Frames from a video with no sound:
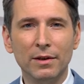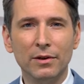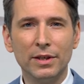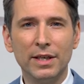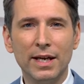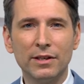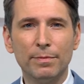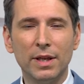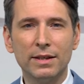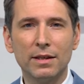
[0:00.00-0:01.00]
earning his
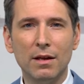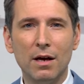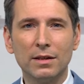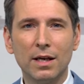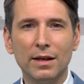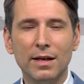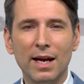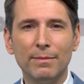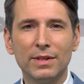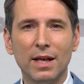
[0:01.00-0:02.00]
place alongside
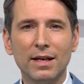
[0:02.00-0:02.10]
names